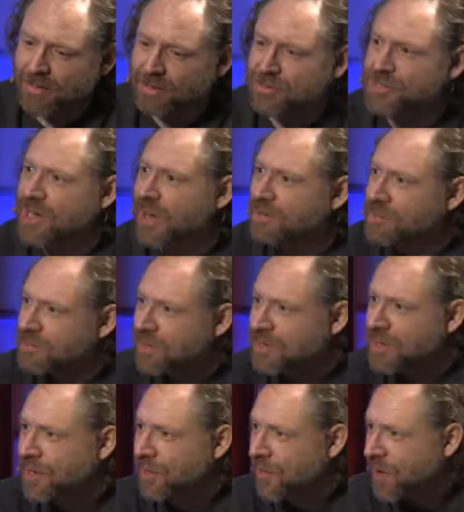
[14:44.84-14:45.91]
builds up to a
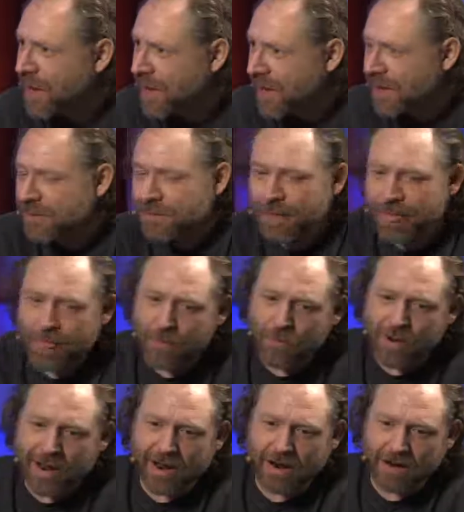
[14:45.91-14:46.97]
degree
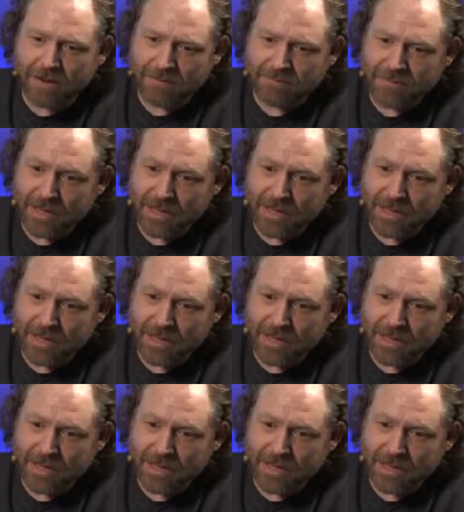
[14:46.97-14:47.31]
where,